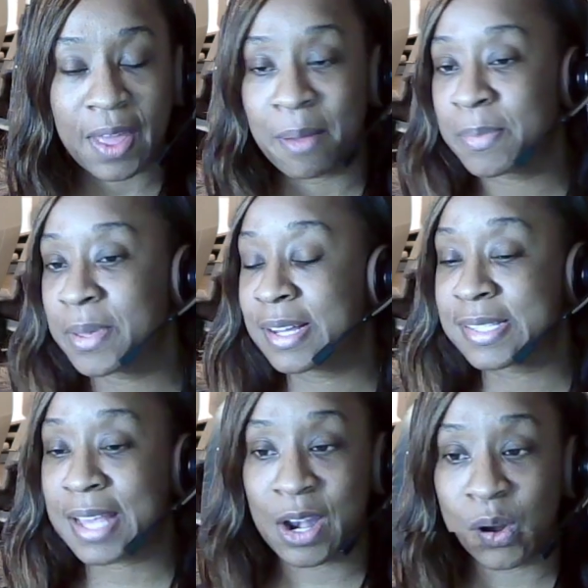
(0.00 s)
because I
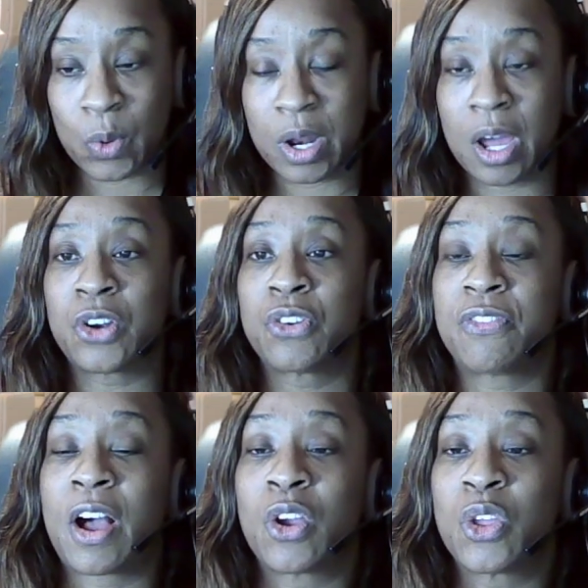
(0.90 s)
don't want to
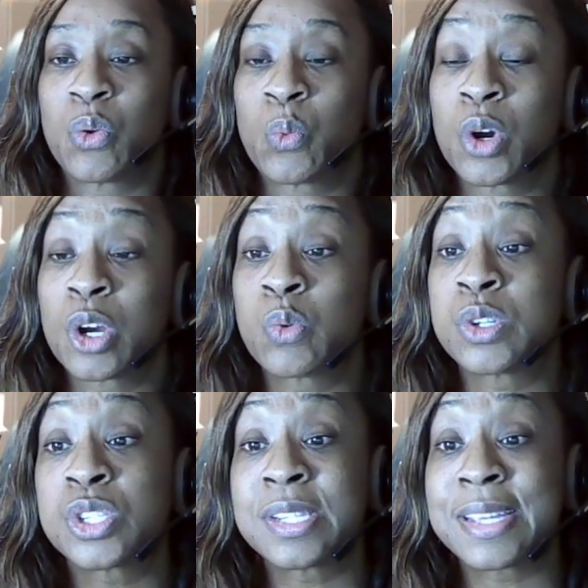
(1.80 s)
undervalue the work, which is
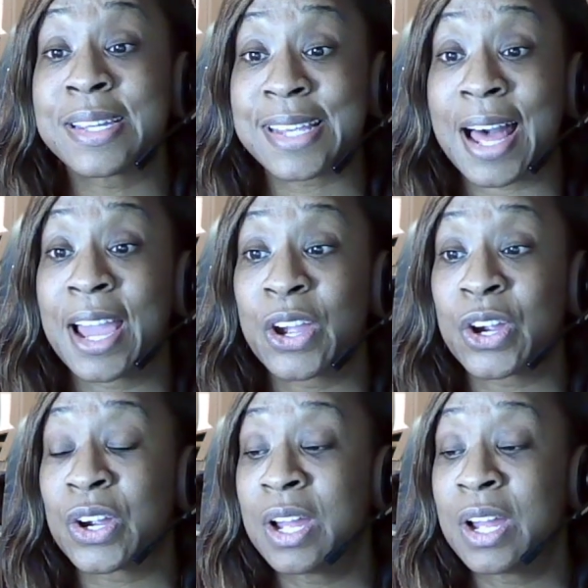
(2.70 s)
the entire